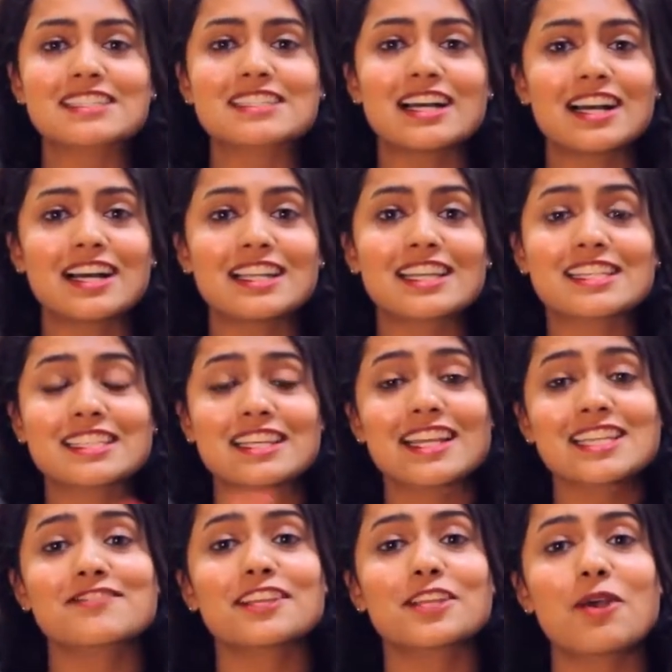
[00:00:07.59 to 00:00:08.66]
guys, in
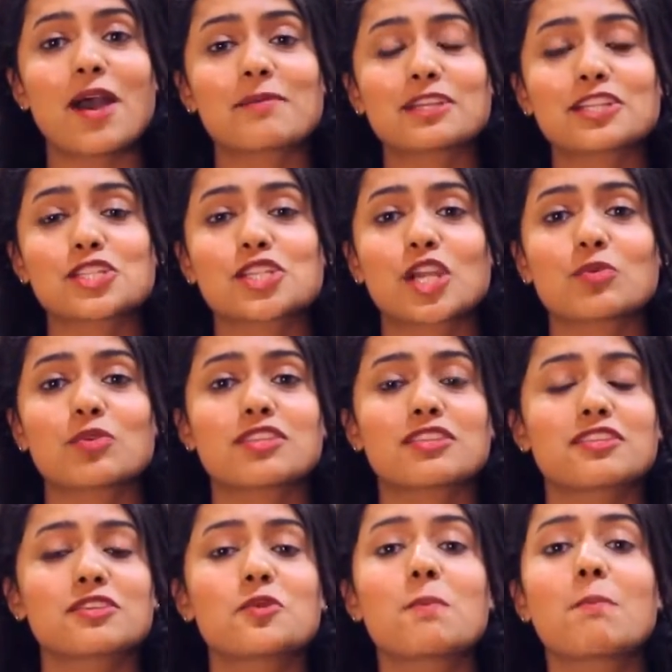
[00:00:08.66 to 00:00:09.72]
today's video I'm going to share
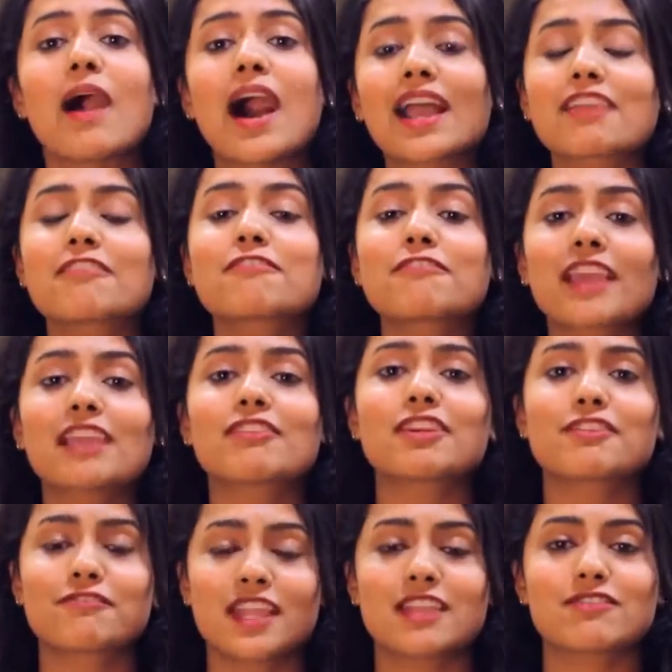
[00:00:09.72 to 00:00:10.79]
with you my
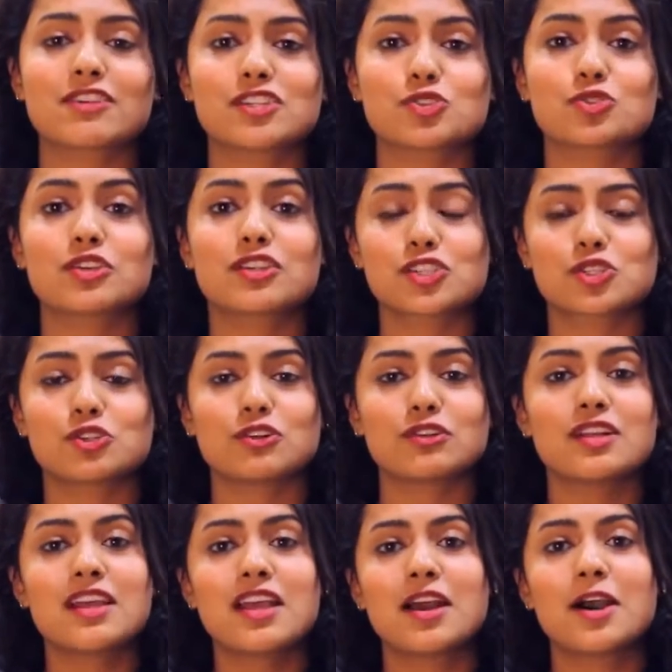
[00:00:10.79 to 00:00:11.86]
favorite
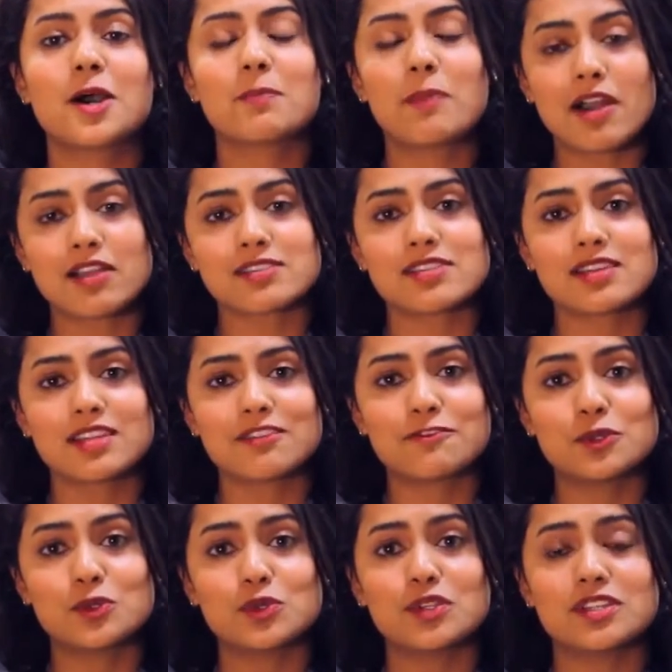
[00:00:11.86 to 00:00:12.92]
traditional Pakistani
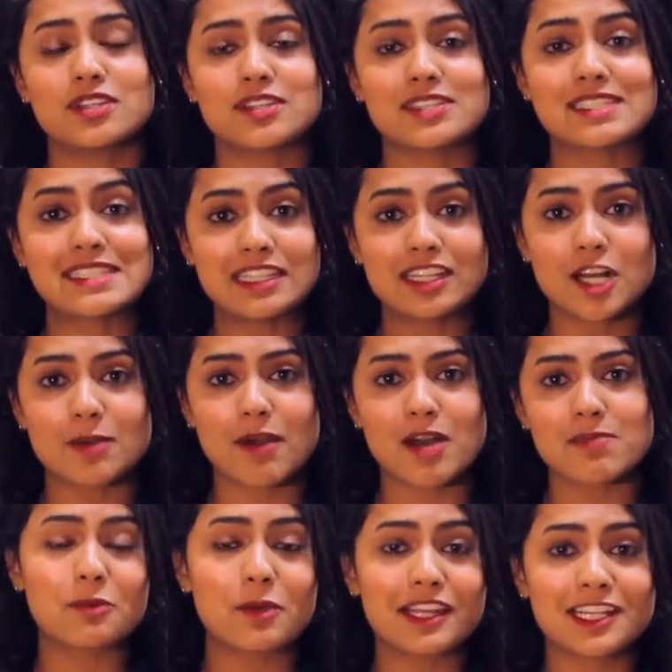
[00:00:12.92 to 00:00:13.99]
food, Seekh
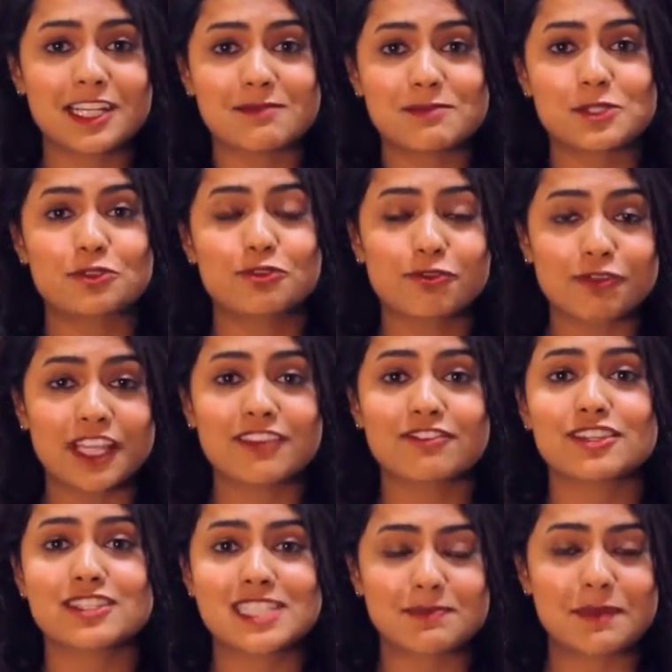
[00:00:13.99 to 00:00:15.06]
Kabab. When it comes to
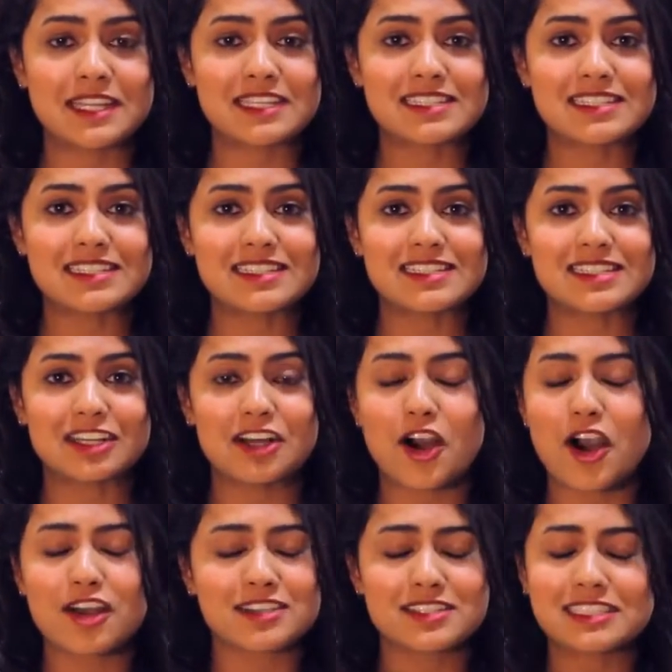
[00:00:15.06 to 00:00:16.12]
flavor and spices,
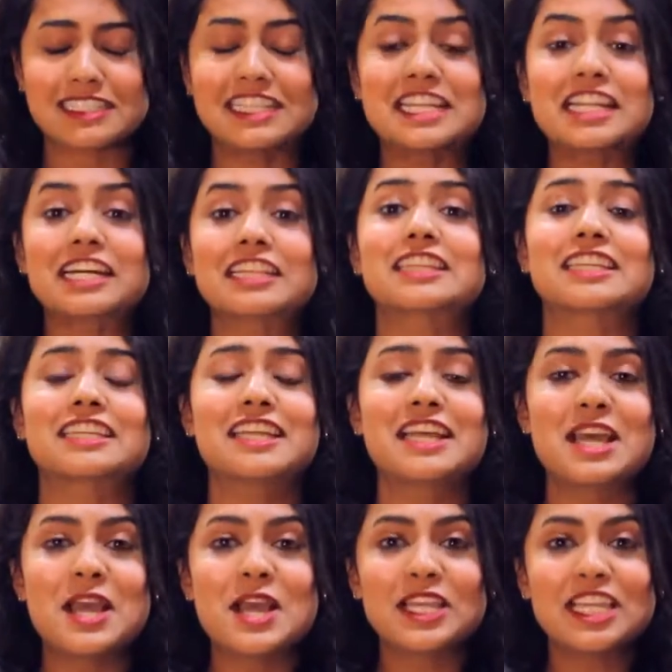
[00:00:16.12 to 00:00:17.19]
honestly nothing
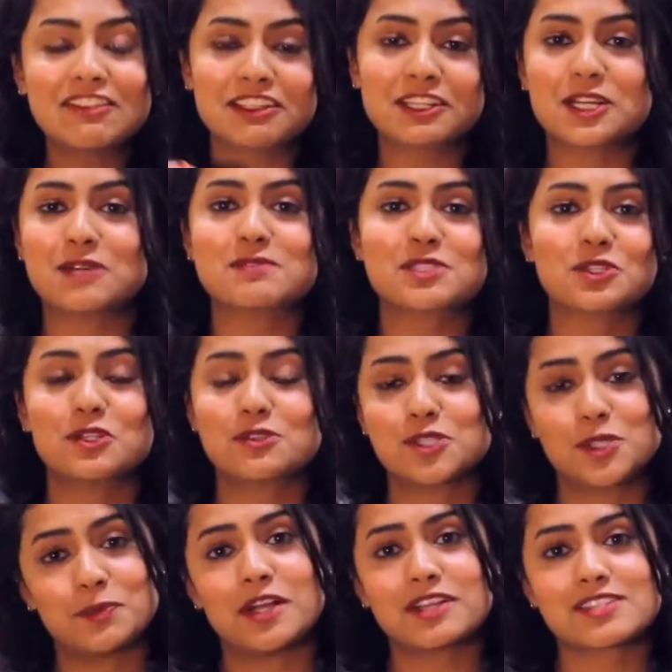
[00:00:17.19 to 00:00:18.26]
even comes
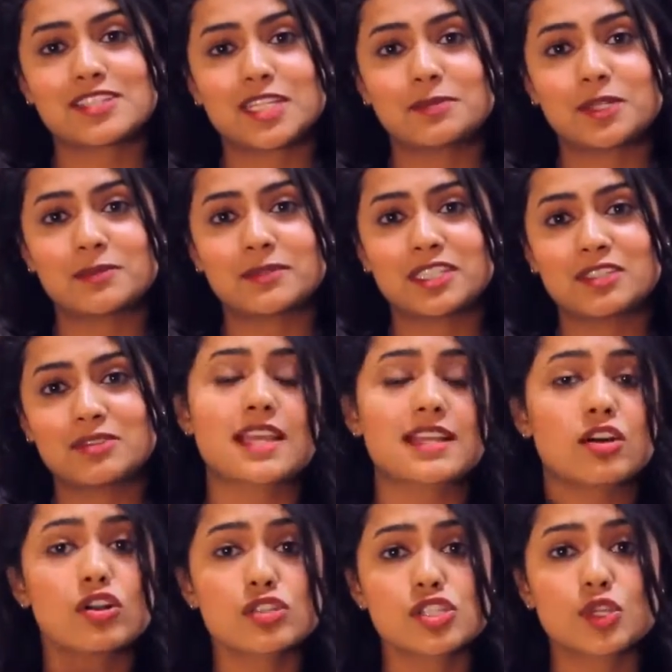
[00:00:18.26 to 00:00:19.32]
close to Pakistani barbecue.
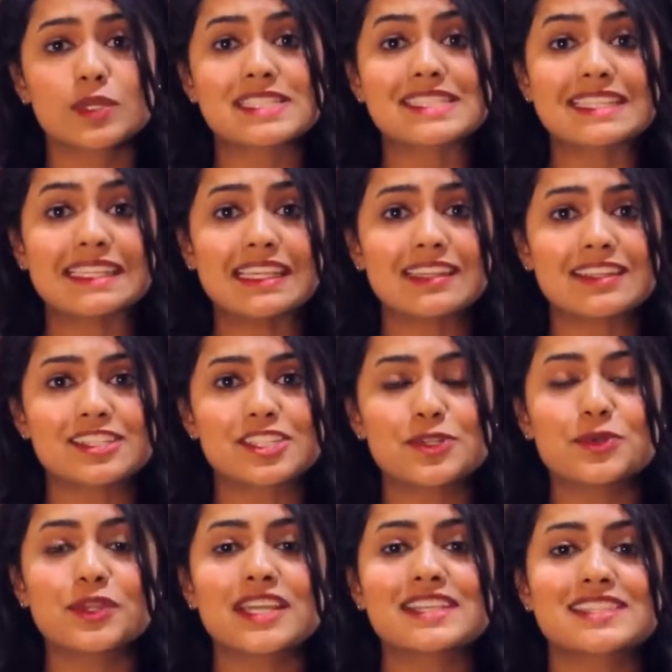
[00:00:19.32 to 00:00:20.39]
And also it's Eid in
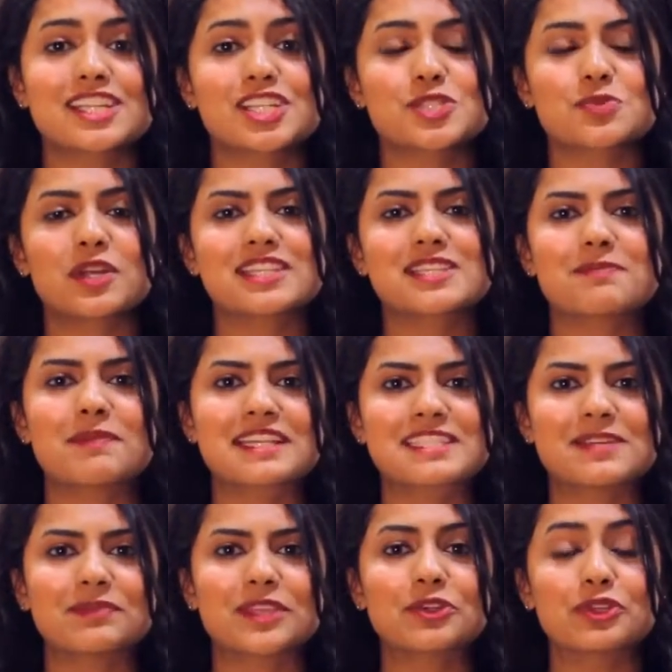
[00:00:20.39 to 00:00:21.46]
2 days and I just wanted to make
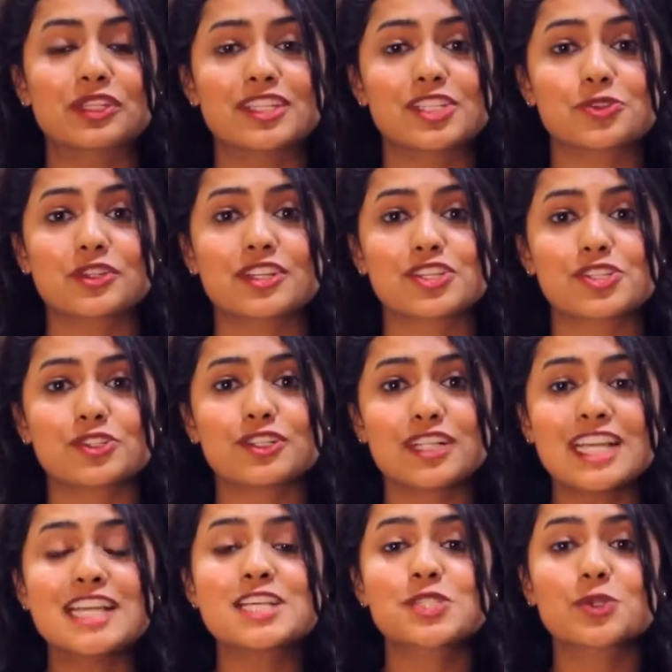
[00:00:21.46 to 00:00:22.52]
something really
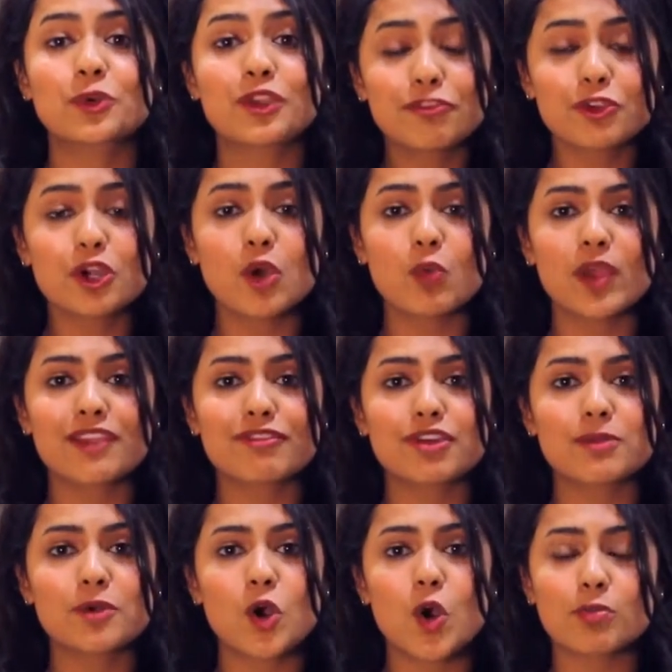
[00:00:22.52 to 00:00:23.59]
traditional. So if you're away
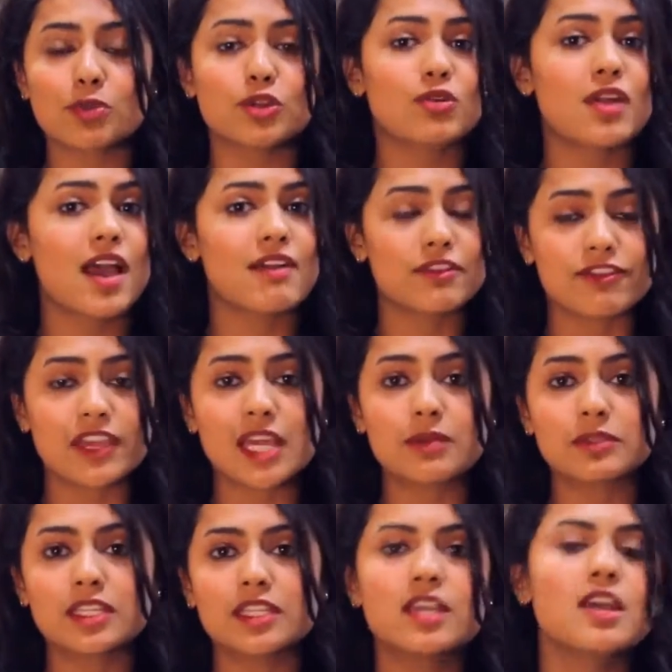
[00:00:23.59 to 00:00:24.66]
from home, you don't have a
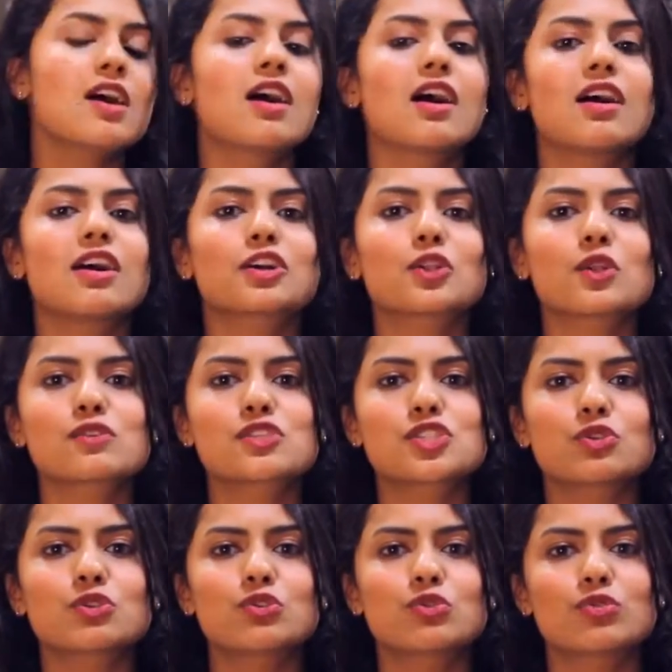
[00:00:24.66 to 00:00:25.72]
family close
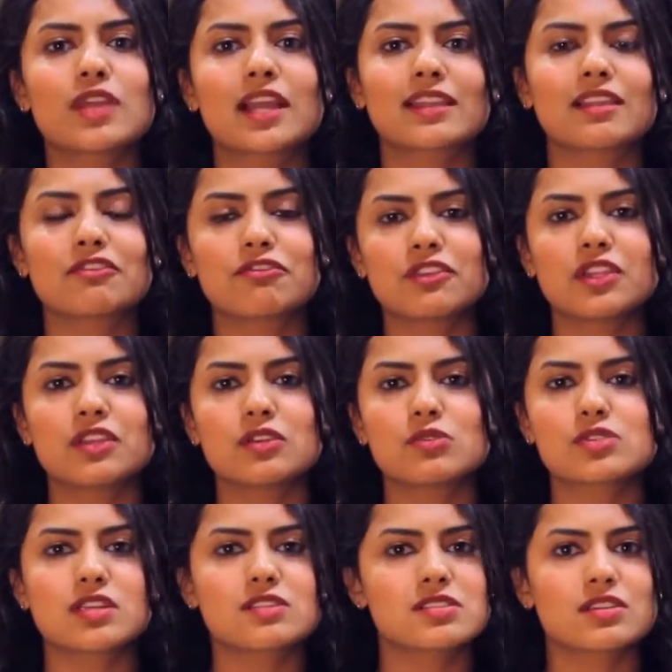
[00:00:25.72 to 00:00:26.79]
to you that can feed
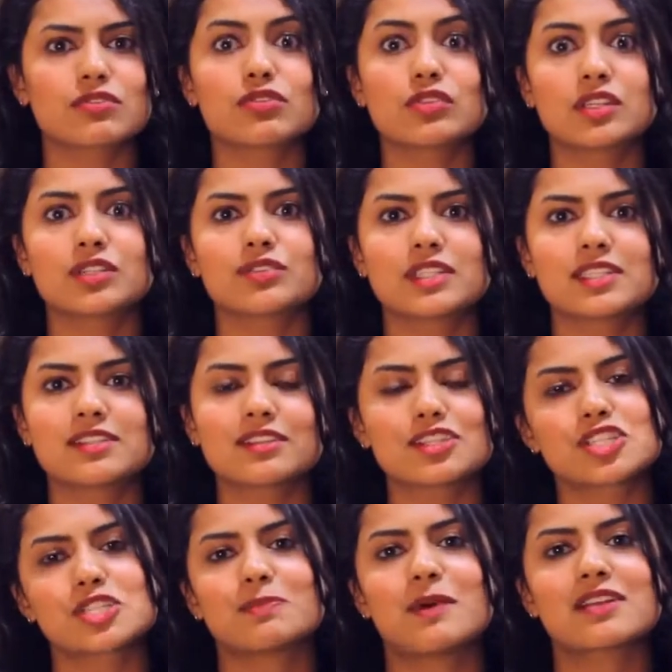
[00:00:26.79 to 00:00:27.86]
you tons of really
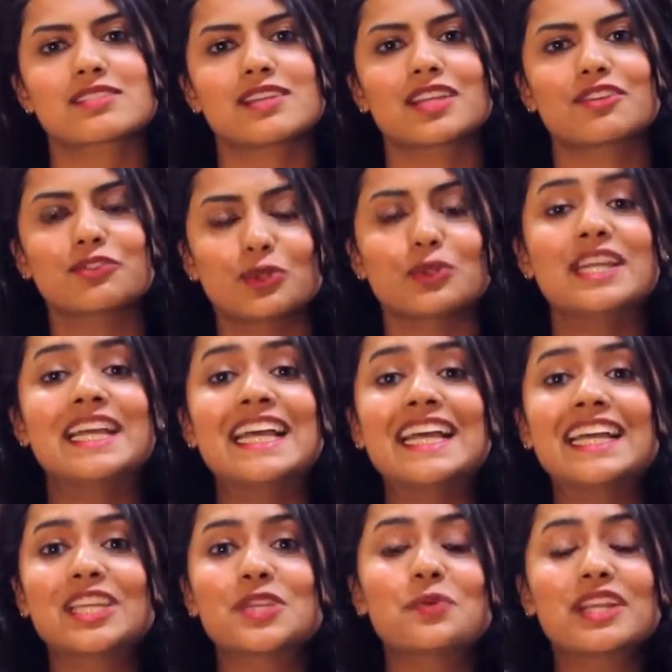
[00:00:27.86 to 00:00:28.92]
delicious Pakistani food,
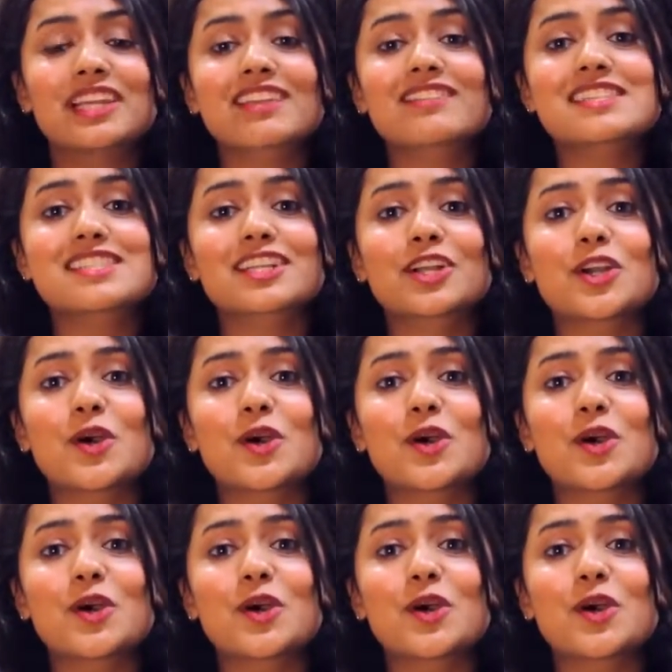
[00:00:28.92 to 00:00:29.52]
you want to give this a